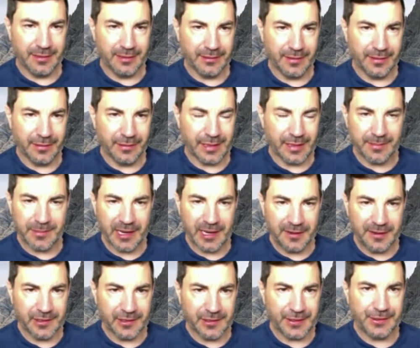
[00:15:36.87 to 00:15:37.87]
the same kind
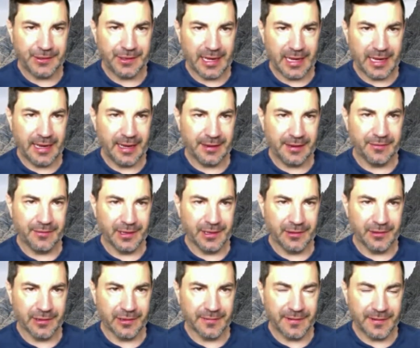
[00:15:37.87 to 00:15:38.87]
of vision you had when
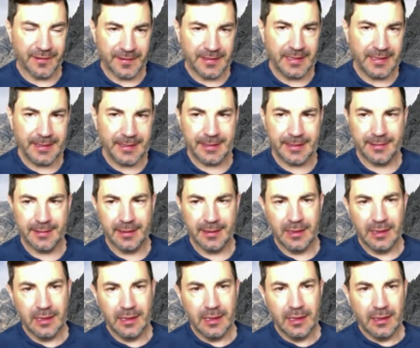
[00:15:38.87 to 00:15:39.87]
you were 15.
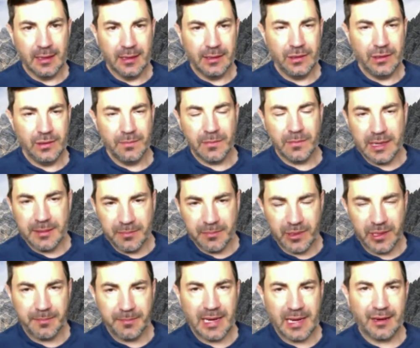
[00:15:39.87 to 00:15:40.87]
You might
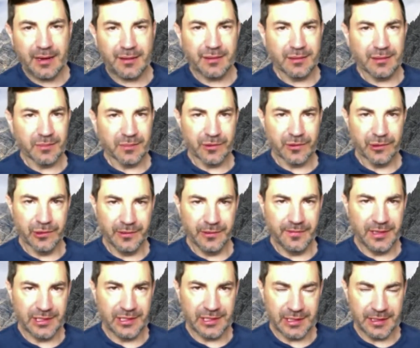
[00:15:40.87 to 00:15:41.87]
bring back some crude
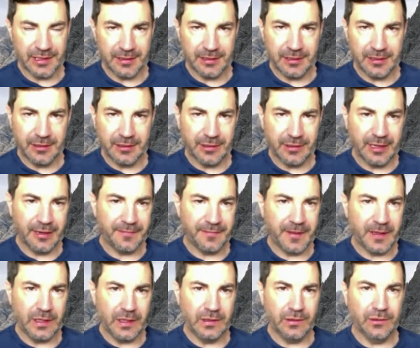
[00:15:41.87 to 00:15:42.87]
vision, enough
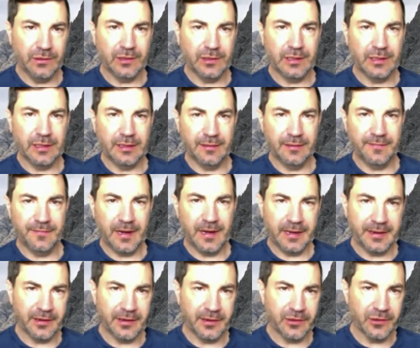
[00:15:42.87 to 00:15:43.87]
that you can
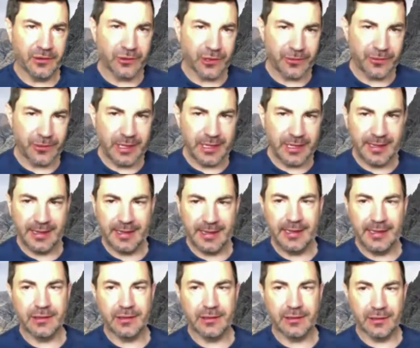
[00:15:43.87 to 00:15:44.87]
find a
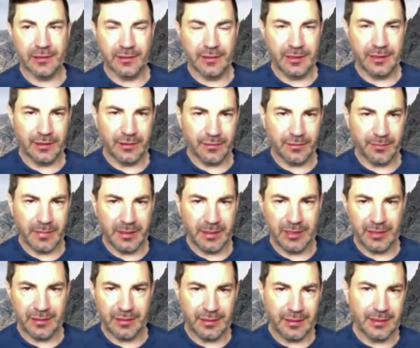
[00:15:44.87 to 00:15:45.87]
doorway, or,
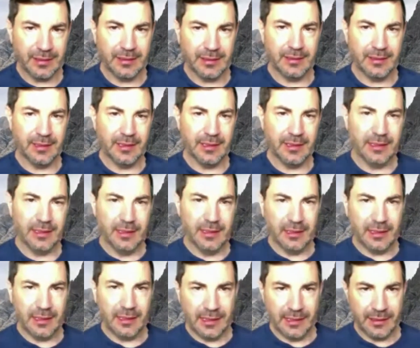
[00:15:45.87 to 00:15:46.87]
maybe see
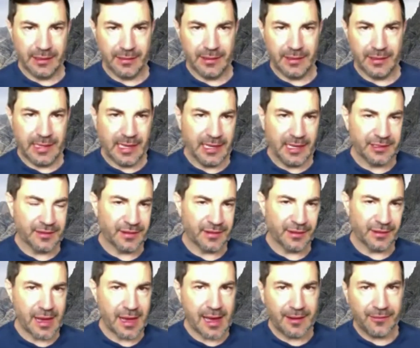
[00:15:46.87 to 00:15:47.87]
the edge of a
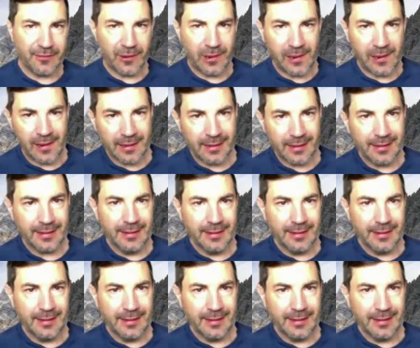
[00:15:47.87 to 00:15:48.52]
sidewalk.